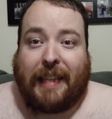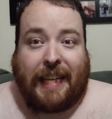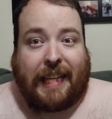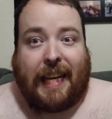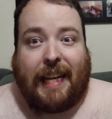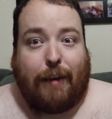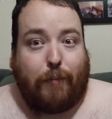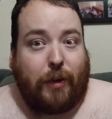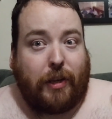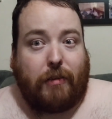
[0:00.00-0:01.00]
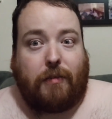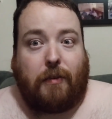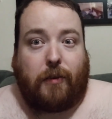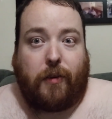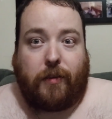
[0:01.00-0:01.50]
then again, everybody knows
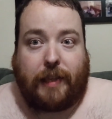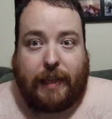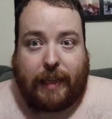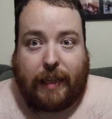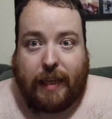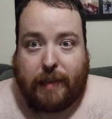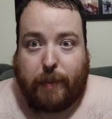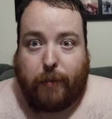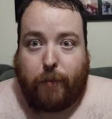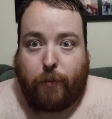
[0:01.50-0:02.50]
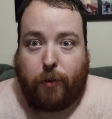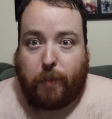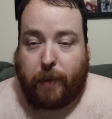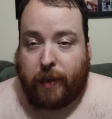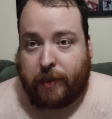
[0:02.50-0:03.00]
Lockhart is a bit of a
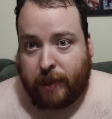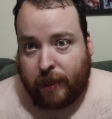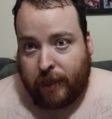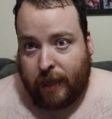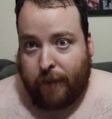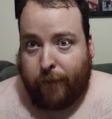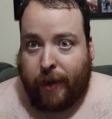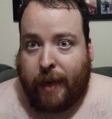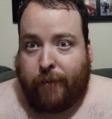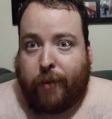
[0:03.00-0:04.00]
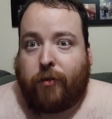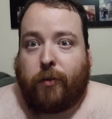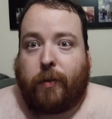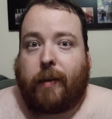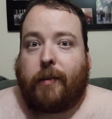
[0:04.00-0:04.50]
fraud, but if I ever
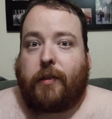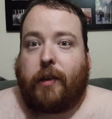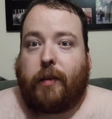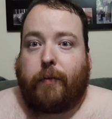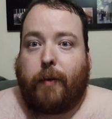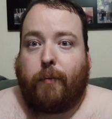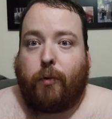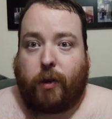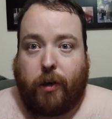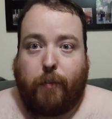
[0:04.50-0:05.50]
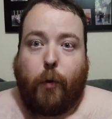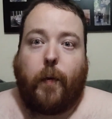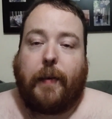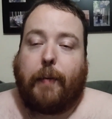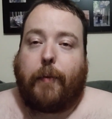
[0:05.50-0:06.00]
do a cat study of him, we'll go
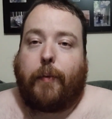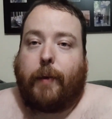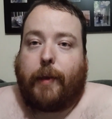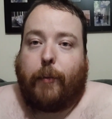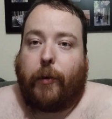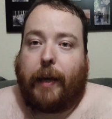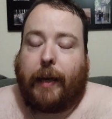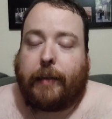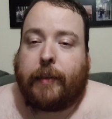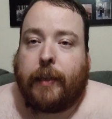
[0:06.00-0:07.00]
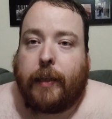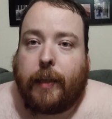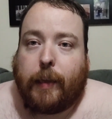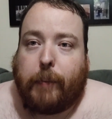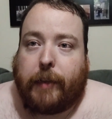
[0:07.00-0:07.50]
more in depth with him on that.
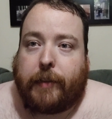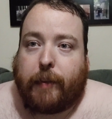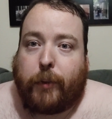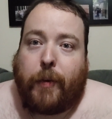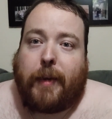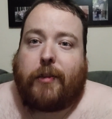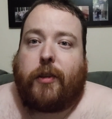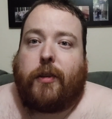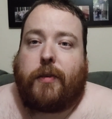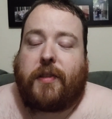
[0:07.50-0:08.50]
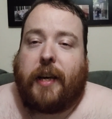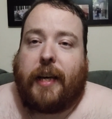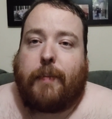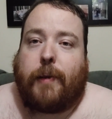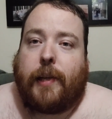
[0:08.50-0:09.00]
But going back to
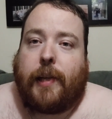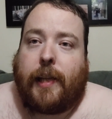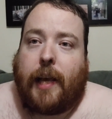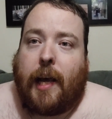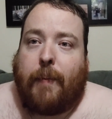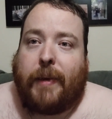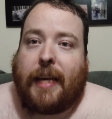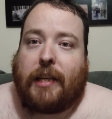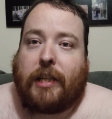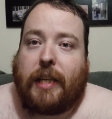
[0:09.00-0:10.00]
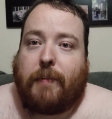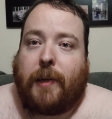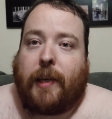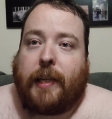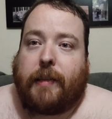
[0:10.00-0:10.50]
Snape, he actually
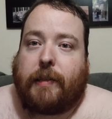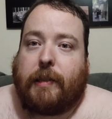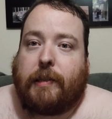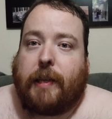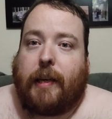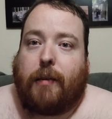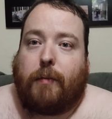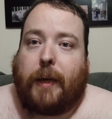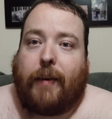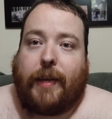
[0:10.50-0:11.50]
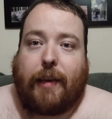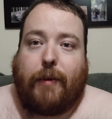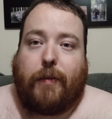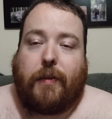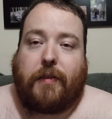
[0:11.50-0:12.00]
willingly decides to help Harry get
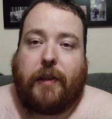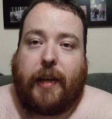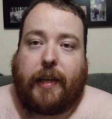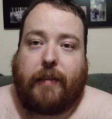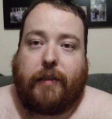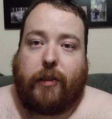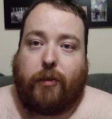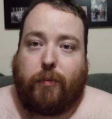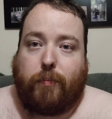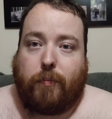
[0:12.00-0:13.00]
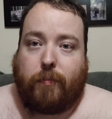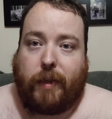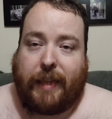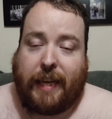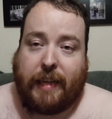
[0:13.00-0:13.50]
rid of the snake until,
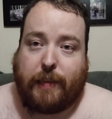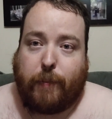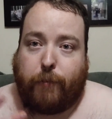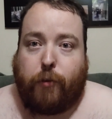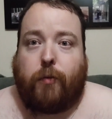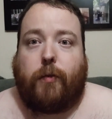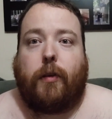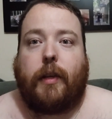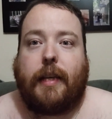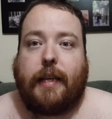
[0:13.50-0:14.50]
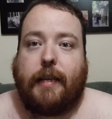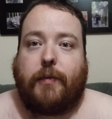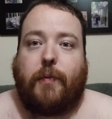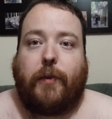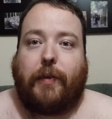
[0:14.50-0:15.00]
and that is before he
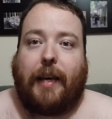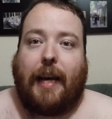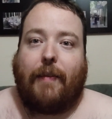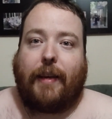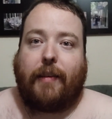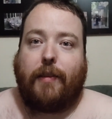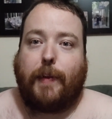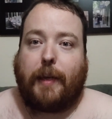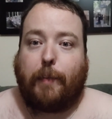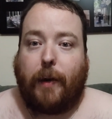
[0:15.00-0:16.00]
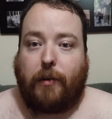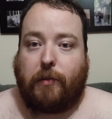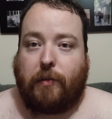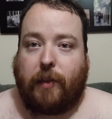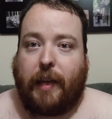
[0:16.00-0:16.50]
is revealed that Harry can speak
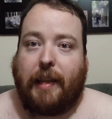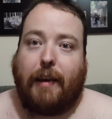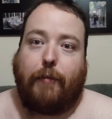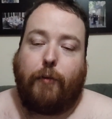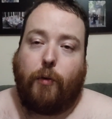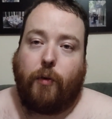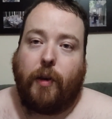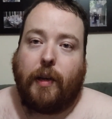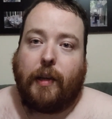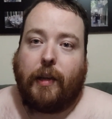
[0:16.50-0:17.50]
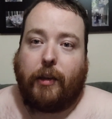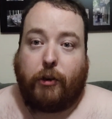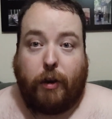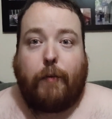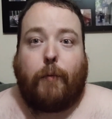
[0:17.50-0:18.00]
parcel tongue and therefore
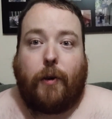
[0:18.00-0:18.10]
could have